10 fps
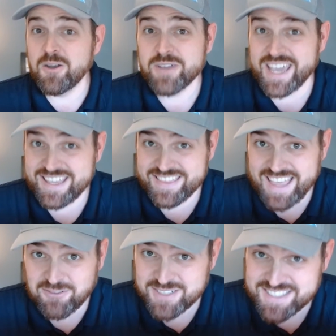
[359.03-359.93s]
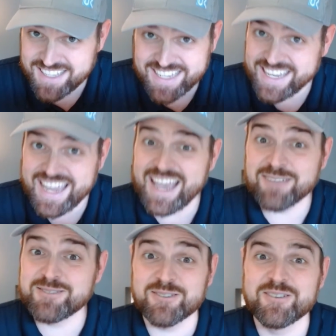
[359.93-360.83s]
Okay, that was like
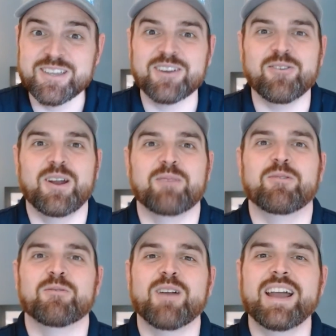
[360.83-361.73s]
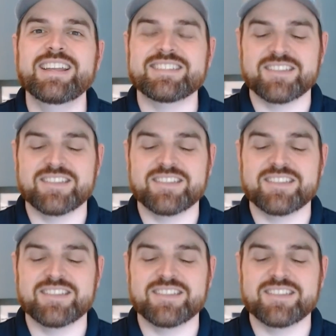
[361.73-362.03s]
absolutely incredible, right?